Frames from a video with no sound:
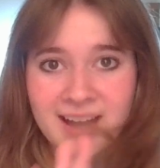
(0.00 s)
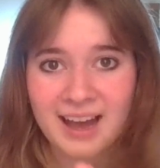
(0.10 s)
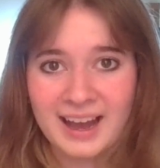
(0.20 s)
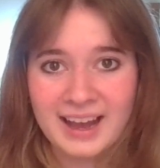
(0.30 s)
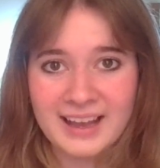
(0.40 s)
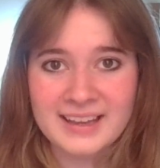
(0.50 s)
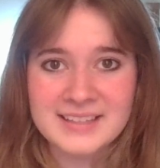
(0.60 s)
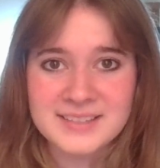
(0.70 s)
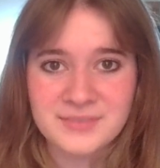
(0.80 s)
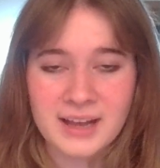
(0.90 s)
Hi,
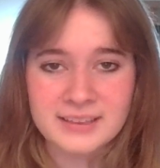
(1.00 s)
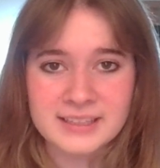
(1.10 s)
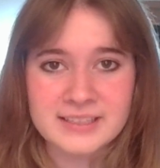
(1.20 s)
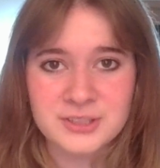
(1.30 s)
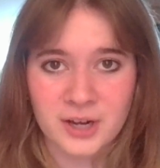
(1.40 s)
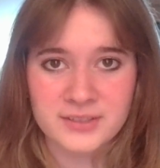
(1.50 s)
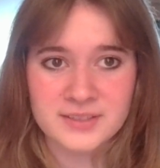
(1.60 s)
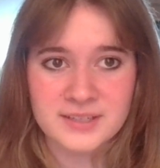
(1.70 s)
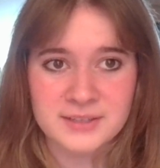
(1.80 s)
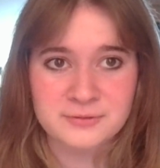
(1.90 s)
it's Violet
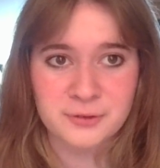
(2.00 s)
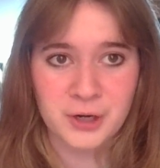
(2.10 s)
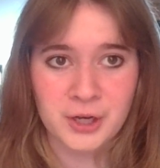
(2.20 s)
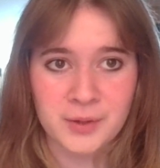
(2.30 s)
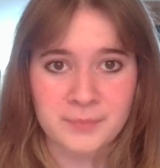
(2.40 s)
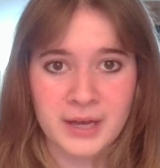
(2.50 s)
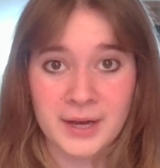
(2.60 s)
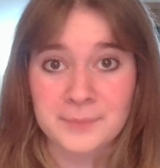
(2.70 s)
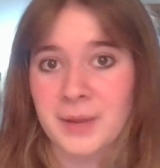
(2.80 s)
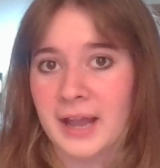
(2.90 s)
Johnston from
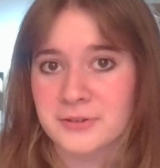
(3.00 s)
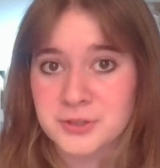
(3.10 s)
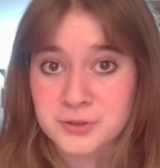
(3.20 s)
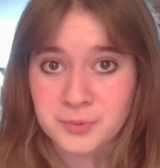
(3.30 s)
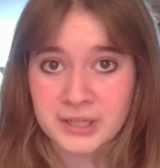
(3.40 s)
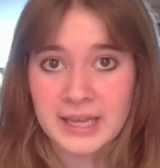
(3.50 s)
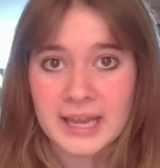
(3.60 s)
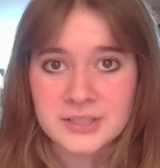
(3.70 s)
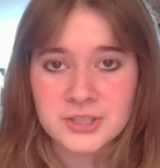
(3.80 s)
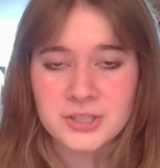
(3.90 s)

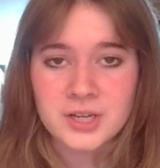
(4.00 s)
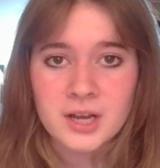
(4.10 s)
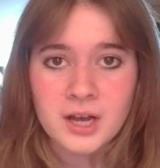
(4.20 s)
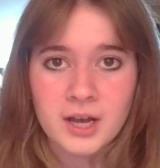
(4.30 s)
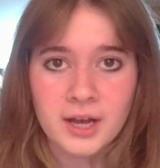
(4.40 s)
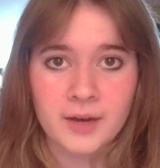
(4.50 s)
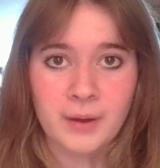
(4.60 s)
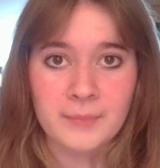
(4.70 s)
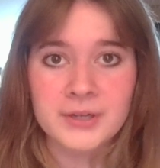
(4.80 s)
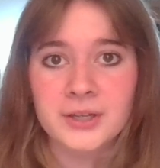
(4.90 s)
BIOL220H. I'm
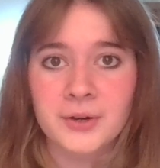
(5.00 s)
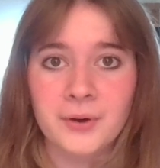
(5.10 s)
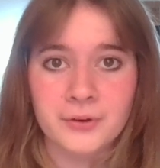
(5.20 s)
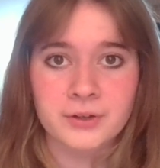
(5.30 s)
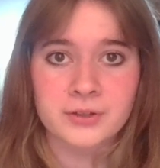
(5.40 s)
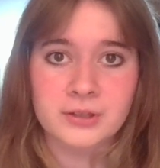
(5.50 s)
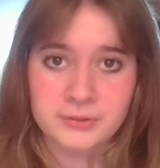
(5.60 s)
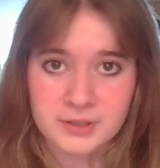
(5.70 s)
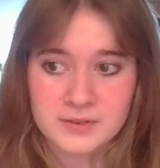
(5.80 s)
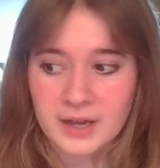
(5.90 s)
going to go over the
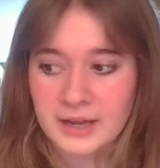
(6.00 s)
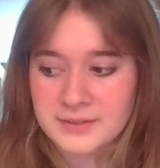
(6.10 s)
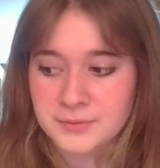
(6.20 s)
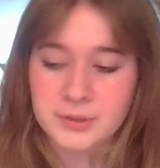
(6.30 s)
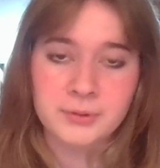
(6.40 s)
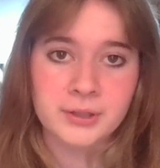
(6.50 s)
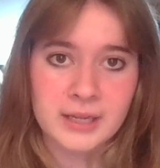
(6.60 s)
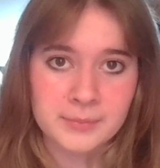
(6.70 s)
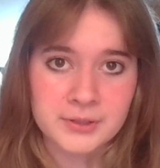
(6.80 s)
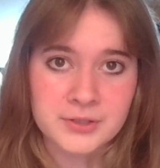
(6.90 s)
three slides that we weren't
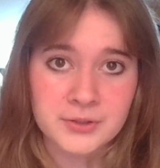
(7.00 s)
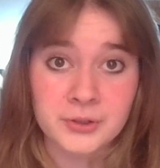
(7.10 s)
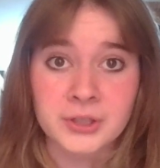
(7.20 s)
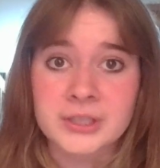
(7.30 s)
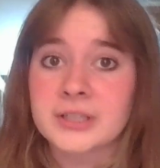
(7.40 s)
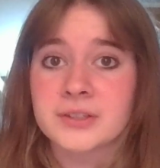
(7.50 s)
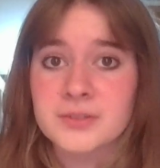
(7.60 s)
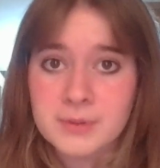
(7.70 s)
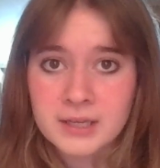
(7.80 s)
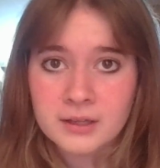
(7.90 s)
able to earlier
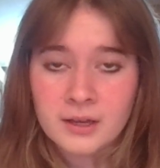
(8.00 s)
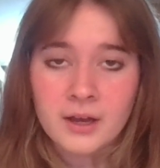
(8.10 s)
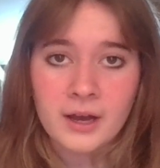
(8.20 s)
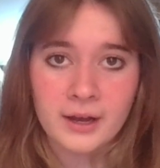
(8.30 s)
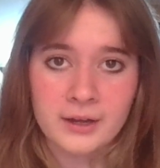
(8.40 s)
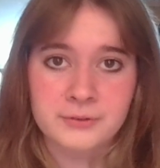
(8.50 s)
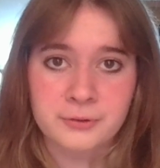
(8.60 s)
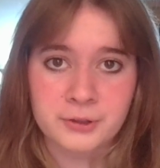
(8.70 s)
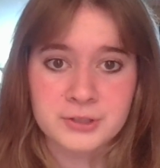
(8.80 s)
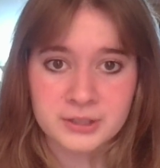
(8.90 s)
this week.
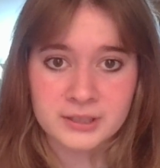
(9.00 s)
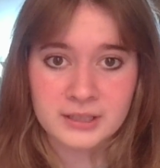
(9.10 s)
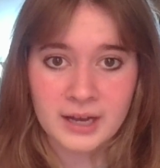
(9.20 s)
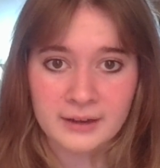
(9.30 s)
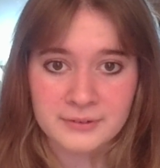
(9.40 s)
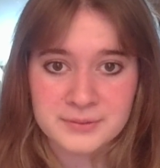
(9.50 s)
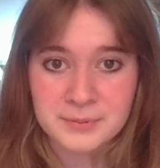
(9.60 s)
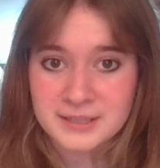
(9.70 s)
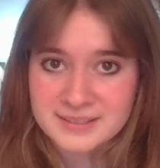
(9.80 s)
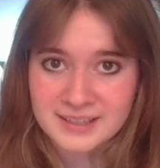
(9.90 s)
Unfortunately, I was
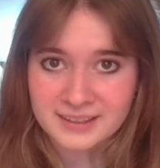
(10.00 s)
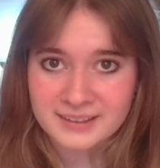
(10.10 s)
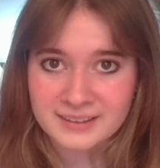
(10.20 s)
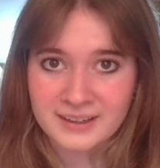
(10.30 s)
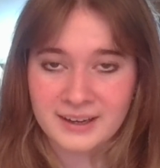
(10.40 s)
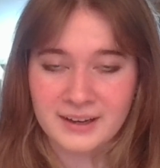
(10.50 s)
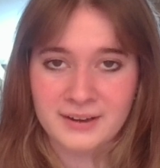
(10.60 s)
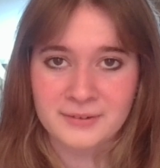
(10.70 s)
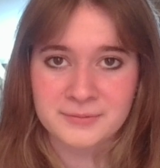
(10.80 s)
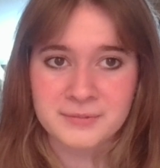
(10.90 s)
pretty sick
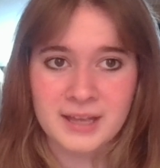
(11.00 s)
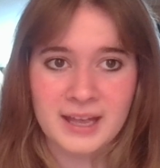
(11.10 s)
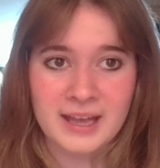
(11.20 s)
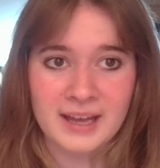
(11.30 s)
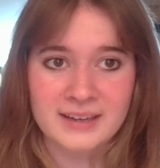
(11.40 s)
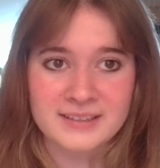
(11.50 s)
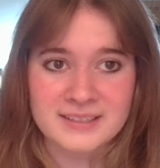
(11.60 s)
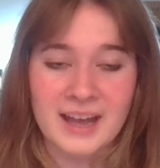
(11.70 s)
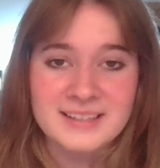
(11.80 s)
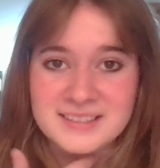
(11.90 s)

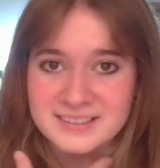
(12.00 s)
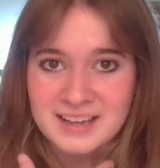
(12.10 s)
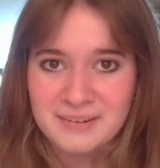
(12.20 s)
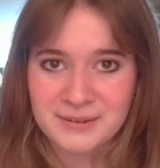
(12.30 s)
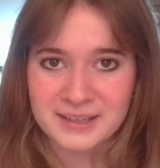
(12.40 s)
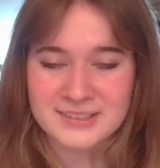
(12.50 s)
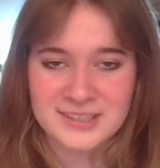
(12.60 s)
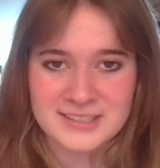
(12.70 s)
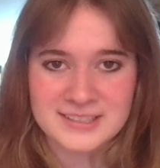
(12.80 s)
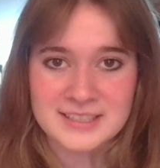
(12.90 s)
and I still sound a bit
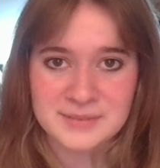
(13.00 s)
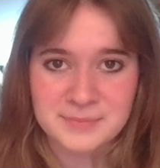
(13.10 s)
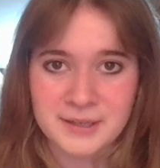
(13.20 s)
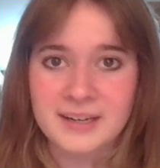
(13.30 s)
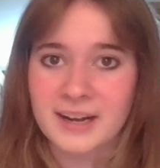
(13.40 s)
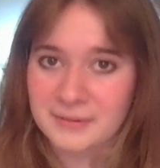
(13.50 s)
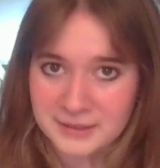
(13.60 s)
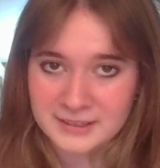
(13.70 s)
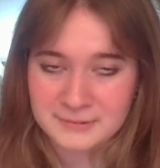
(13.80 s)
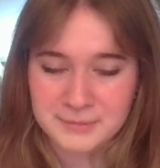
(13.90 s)
congested, but I'm
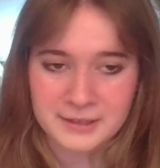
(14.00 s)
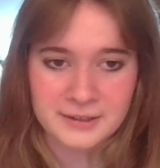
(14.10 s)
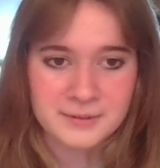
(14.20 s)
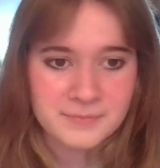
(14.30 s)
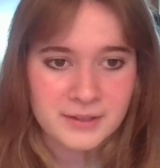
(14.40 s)
getting better.